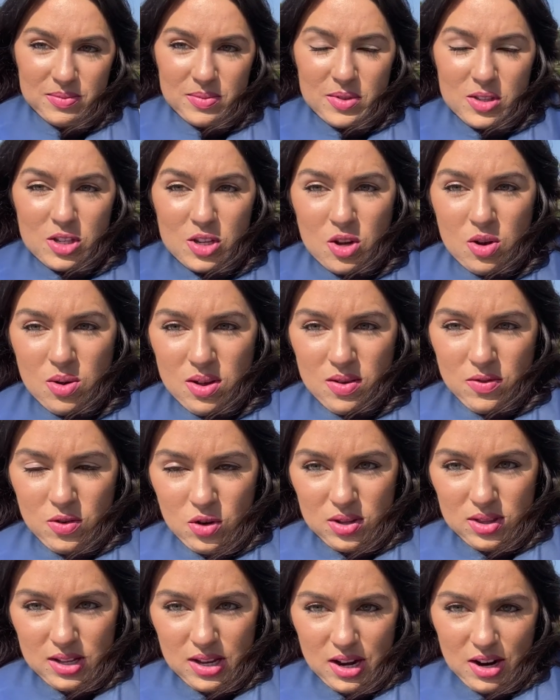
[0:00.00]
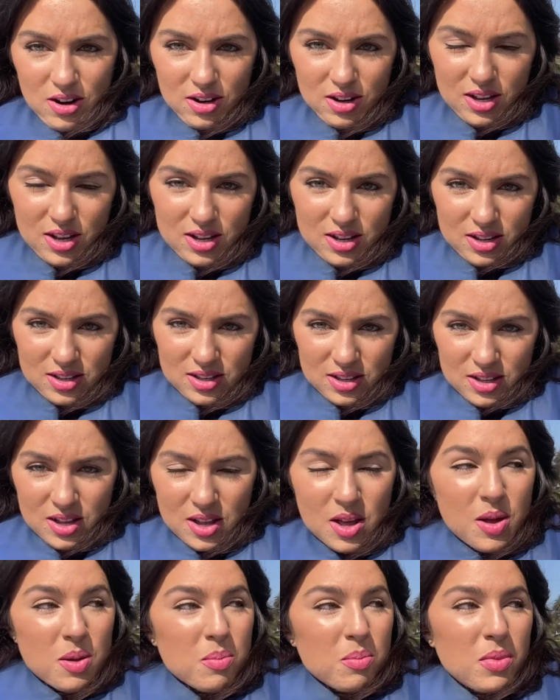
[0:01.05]
So if you're in the area,
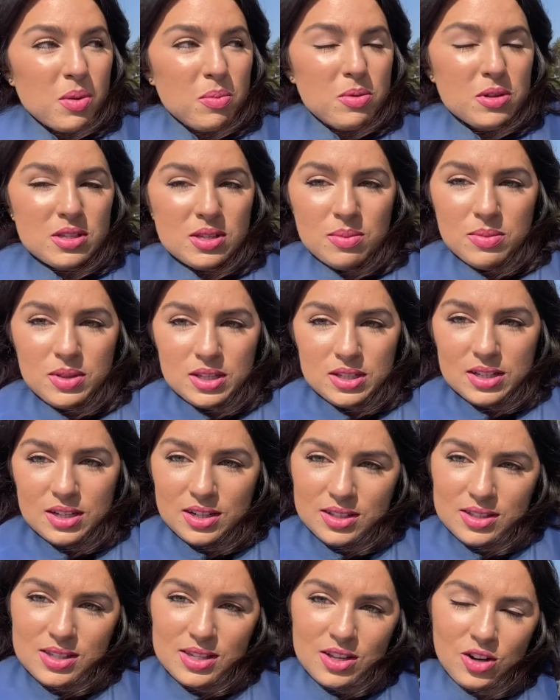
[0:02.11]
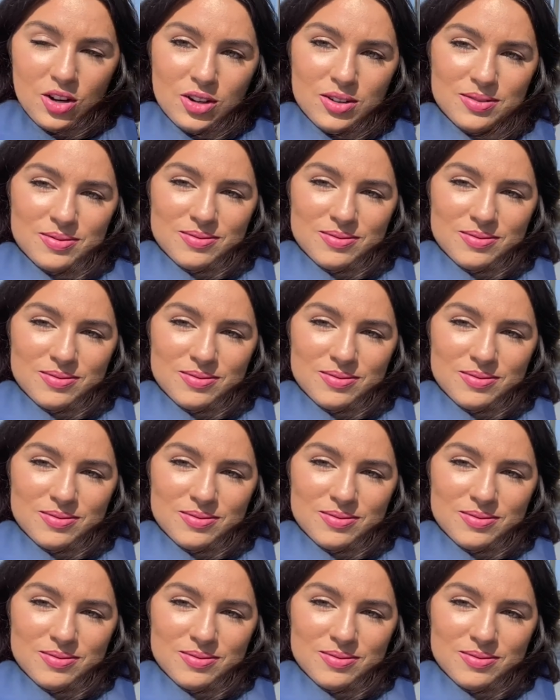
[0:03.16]
might be something to consider.